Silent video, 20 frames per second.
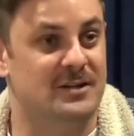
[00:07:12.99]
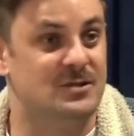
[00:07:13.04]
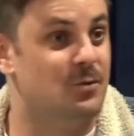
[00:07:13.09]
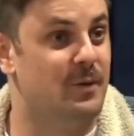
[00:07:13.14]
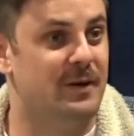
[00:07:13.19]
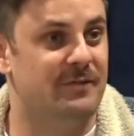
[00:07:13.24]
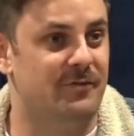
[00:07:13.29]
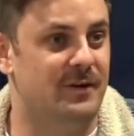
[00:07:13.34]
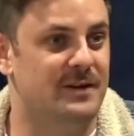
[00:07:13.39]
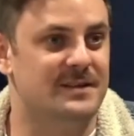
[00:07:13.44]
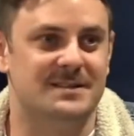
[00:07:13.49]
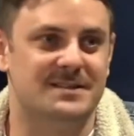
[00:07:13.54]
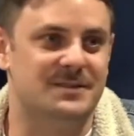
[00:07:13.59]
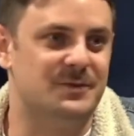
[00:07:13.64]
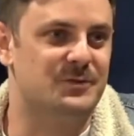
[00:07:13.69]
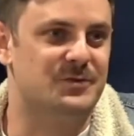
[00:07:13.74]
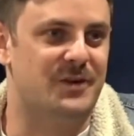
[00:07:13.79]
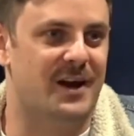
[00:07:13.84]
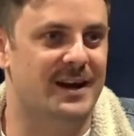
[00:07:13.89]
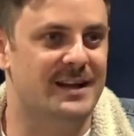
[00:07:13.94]
All my friends still
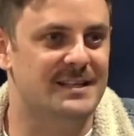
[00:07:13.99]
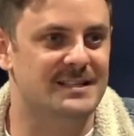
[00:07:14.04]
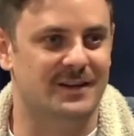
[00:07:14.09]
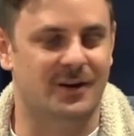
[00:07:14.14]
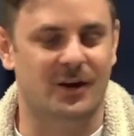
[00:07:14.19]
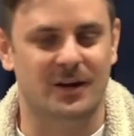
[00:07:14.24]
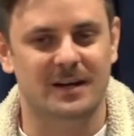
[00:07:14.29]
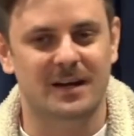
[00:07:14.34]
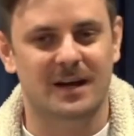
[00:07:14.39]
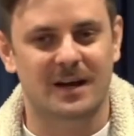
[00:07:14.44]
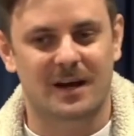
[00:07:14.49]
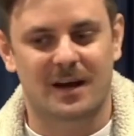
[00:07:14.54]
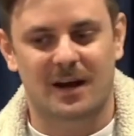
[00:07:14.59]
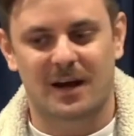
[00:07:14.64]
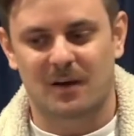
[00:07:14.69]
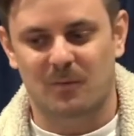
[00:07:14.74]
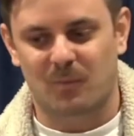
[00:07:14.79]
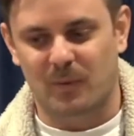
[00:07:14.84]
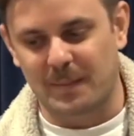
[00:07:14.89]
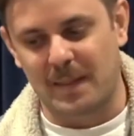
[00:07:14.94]
tradies, and
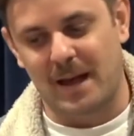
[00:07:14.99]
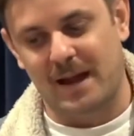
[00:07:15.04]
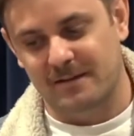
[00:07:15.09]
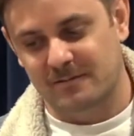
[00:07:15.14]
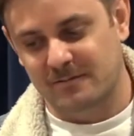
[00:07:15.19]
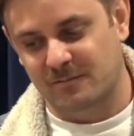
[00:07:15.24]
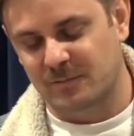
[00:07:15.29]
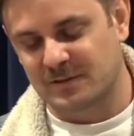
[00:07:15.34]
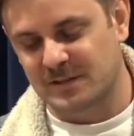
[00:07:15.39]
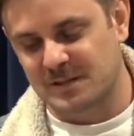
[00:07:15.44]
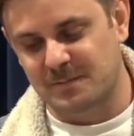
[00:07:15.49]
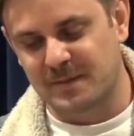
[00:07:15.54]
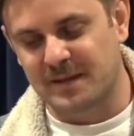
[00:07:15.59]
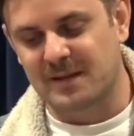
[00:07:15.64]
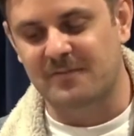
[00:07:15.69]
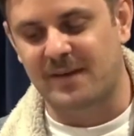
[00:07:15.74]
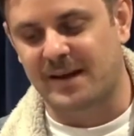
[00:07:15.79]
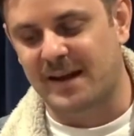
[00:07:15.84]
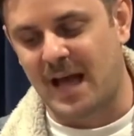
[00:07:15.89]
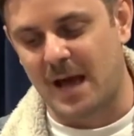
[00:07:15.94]
when this big
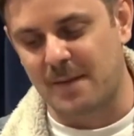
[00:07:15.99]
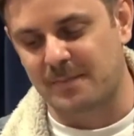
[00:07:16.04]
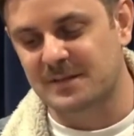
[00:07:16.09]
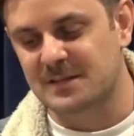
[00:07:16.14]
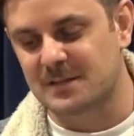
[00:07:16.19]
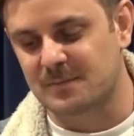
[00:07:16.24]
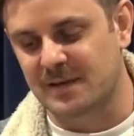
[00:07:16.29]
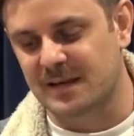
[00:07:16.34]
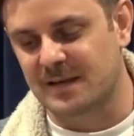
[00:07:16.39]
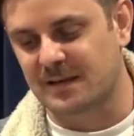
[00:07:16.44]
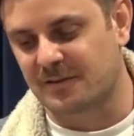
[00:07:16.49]
event happened to me,